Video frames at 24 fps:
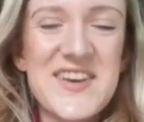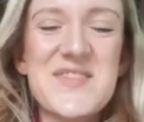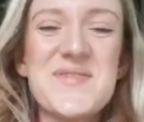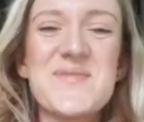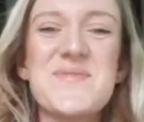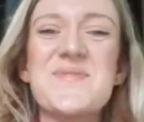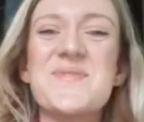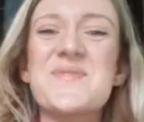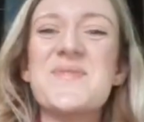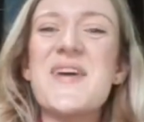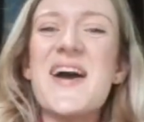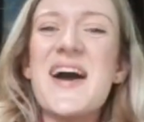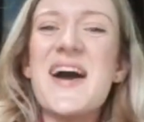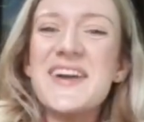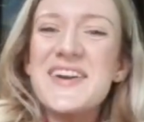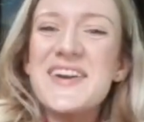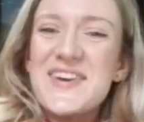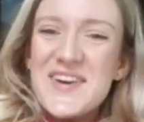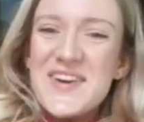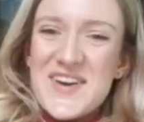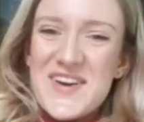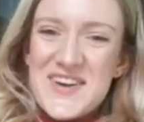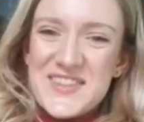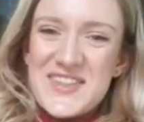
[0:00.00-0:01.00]
My
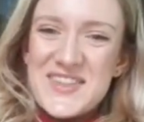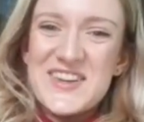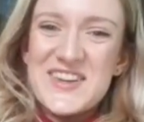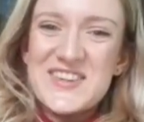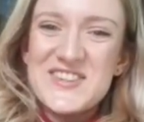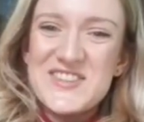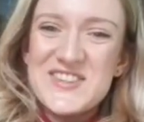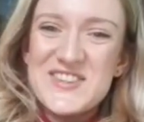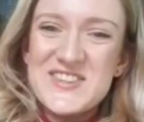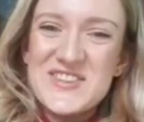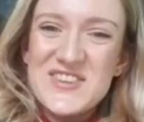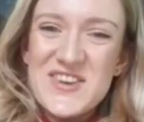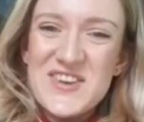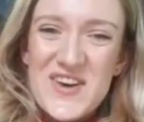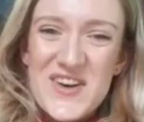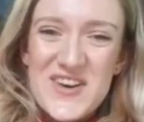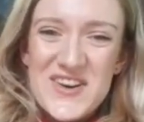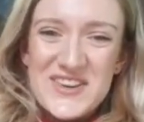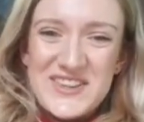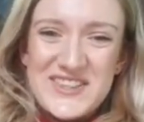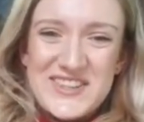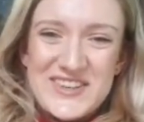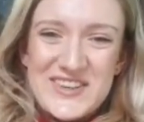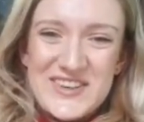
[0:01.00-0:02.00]
God, they're
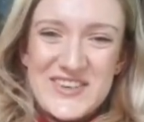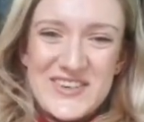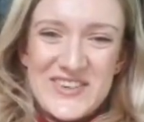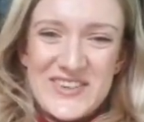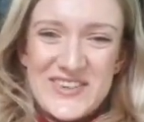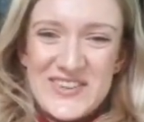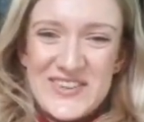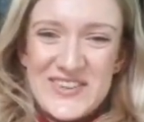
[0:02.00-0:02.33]
so tall.